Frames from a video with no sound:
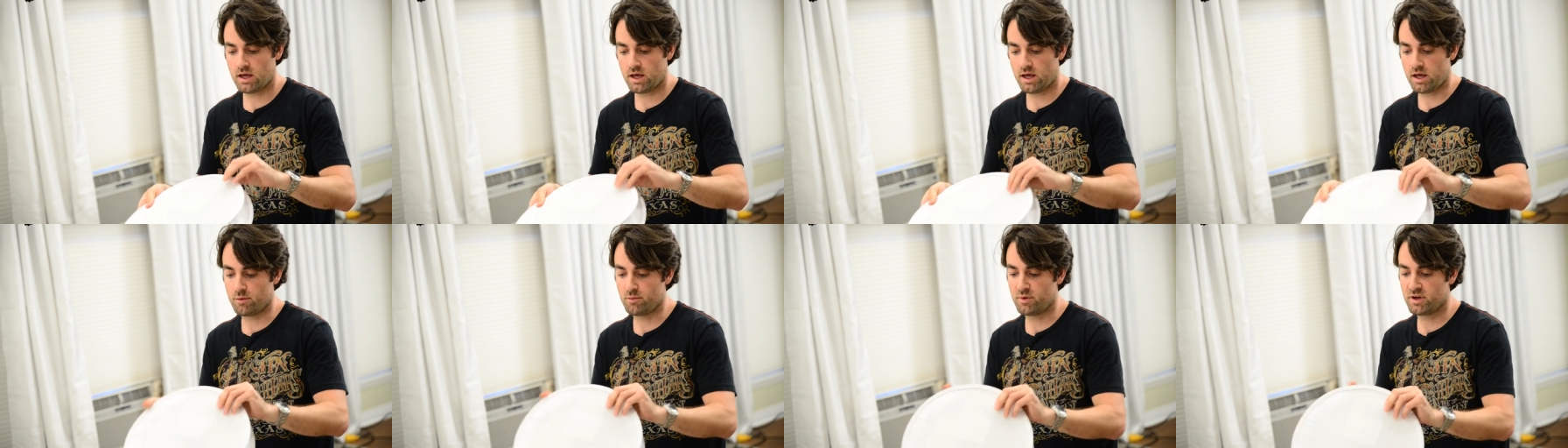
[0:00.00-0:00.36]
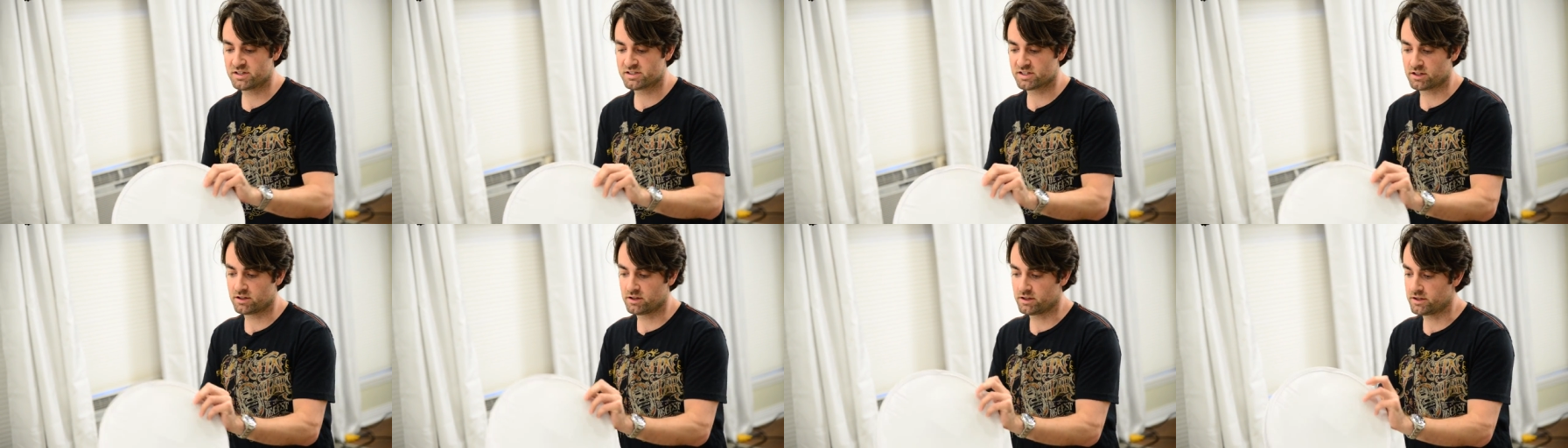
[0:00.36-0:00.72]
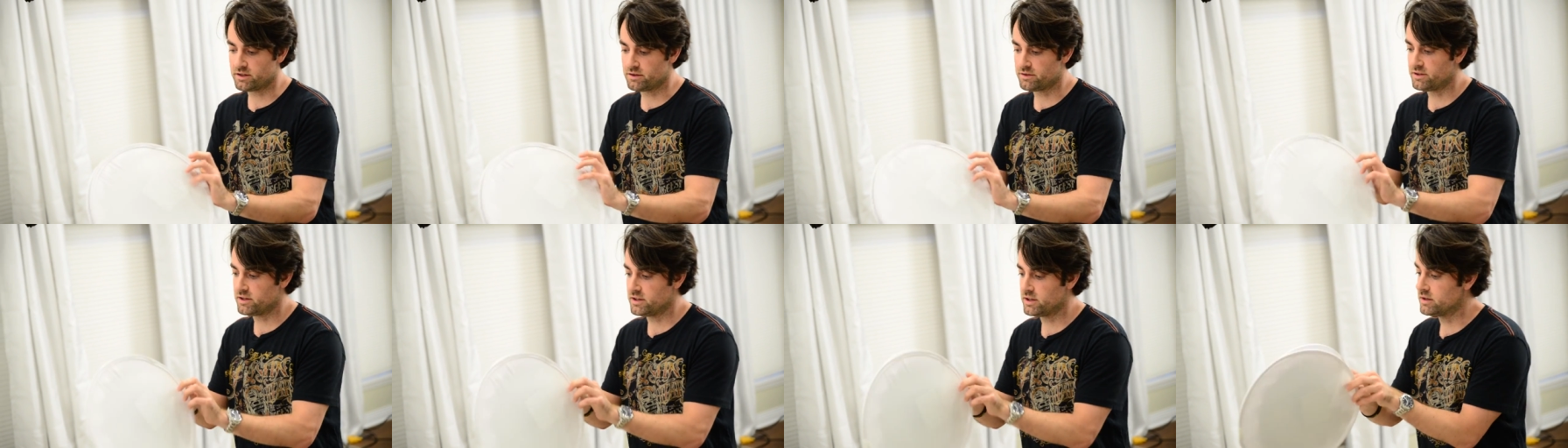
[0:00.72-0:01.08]
And
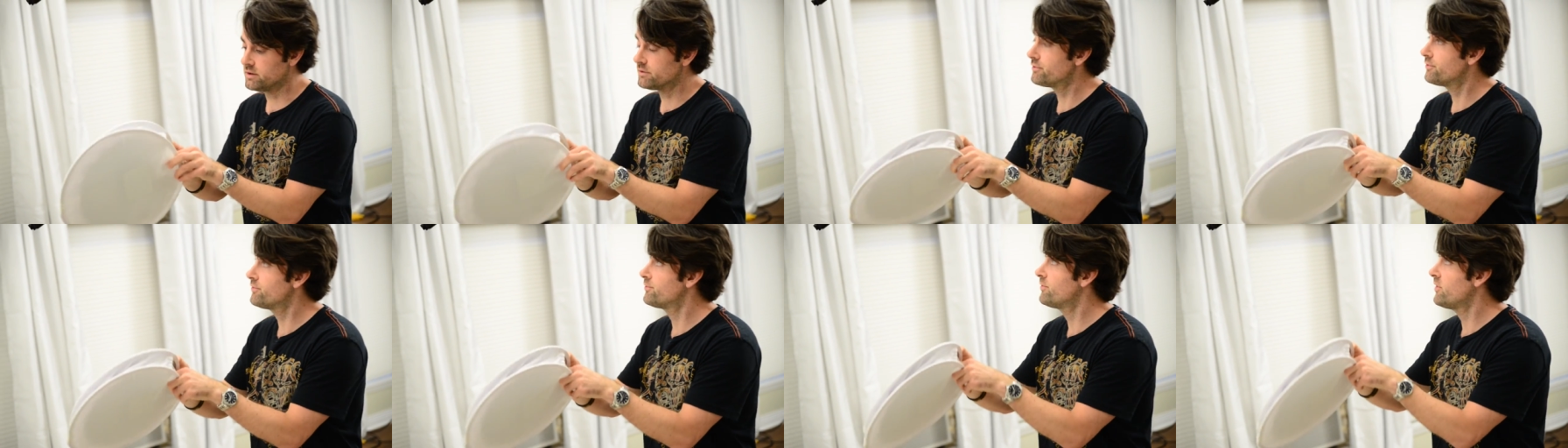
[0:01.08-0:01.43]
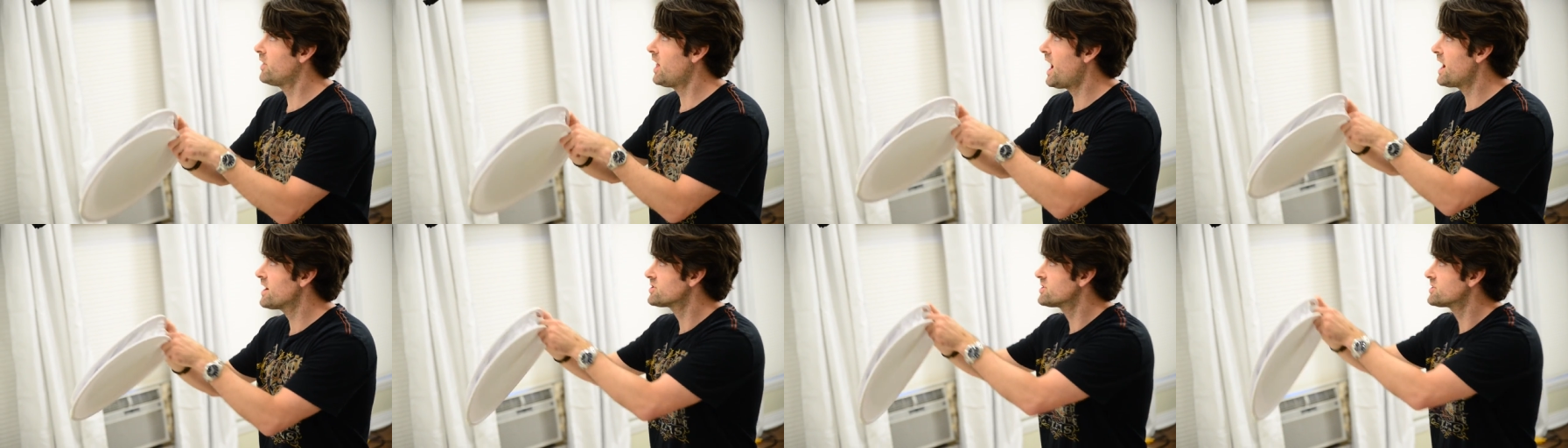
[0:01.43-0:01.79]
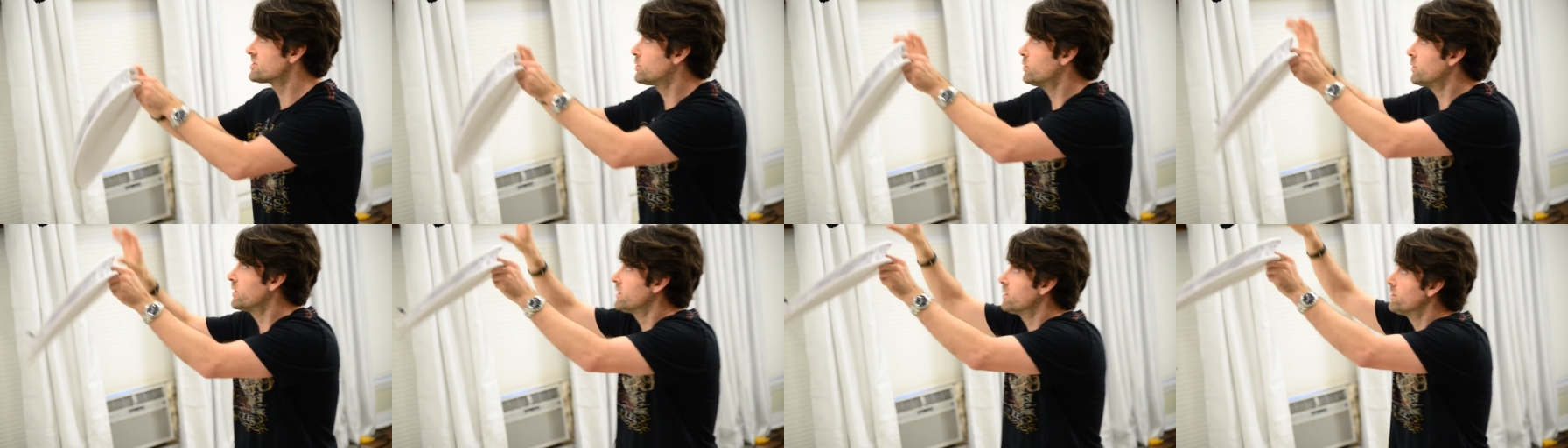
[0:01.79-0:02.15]
basically the flash is
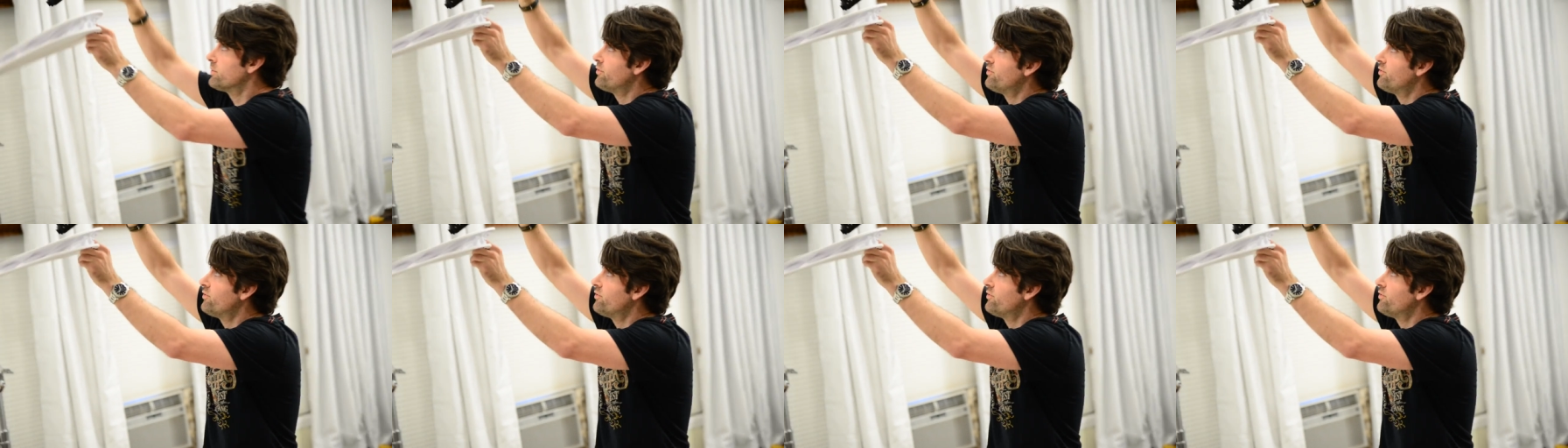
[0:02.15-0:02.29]
going to